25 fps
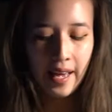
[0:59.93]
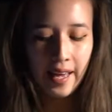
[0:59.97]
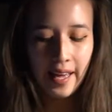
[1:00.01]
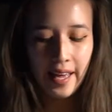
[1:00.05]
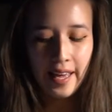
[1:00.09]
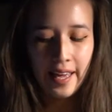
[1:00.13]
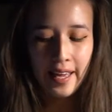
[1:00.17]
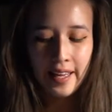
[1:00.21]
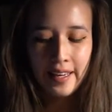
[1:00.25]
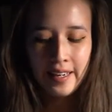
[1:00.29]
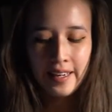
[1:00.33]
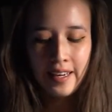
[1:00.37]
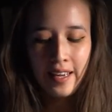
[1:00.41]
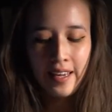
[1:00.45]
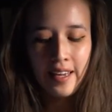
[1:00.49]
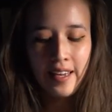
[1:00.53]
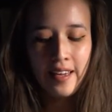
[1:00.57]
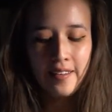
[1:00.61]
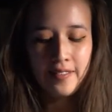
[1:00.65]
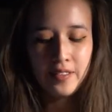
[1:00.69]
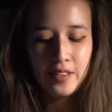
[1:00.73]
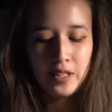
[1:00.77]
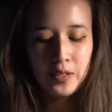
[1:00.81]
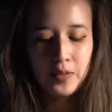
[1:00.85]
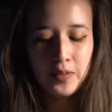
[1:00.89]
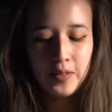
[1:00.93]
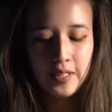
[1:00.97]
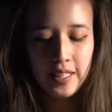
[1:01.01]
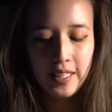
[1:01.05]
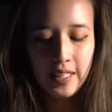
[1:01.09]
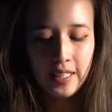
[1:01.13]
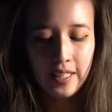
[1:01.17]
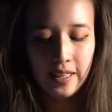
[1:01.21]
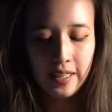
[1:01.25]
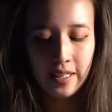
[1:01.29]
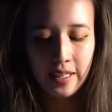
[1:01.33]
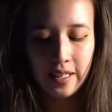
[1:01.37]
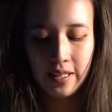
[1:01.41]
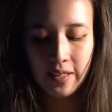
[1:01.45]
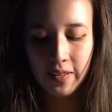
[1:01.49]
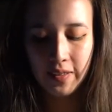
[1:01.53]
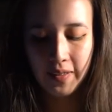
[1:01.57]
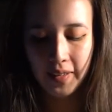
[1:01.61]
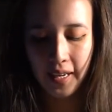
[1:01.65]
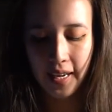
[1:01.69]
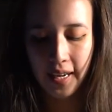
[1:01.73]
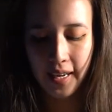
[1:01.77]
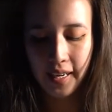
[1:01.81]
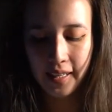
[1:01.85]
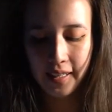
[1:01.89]
and I have 3 little
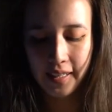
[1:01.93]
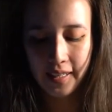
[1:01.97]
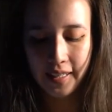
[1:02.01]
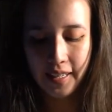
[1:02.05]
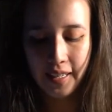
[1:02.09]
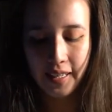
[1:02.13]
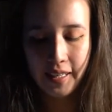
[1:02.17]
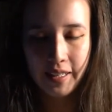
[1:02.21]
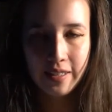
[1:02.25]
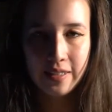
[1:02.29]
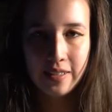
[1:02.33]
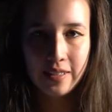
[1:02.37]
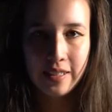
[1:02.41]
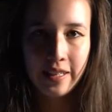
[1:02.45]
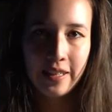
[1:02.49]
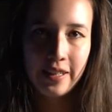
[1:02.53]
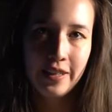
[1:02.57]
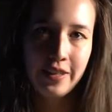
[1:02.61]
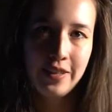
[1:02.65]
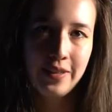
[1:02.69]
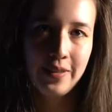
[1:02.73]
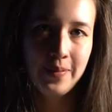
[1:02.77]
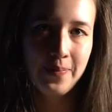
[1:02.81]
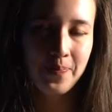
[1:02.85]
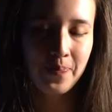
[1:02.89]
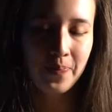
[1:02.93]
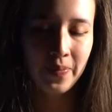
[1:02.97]
alligators here.